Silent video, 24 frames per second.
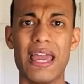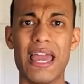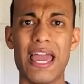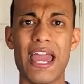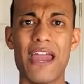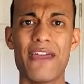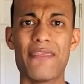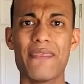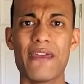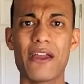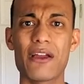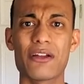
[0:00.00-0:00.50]

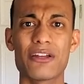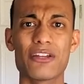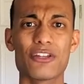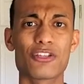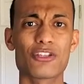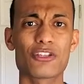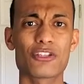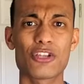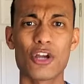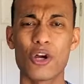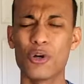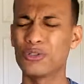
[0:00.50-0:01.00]
And there is
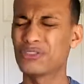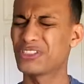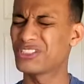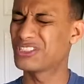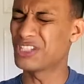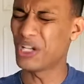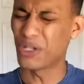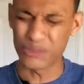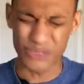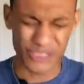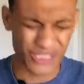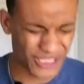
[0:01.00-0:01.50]
so
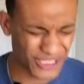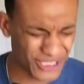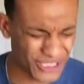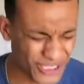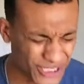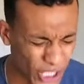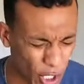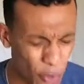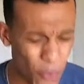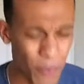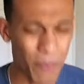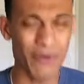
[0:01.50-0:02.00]

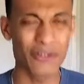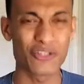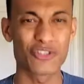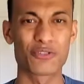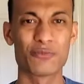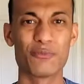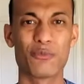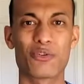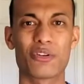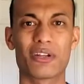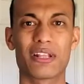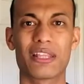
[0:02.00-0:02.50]
much
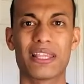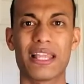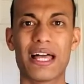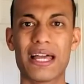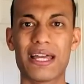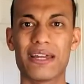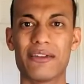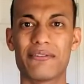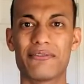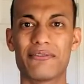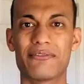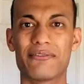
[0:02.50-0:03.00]
more to
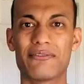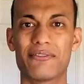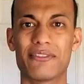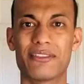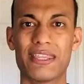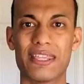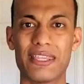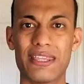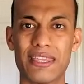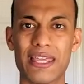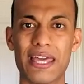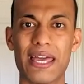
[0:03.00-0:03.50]
life
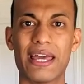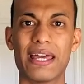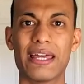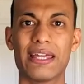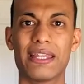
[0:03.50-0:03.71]
than that.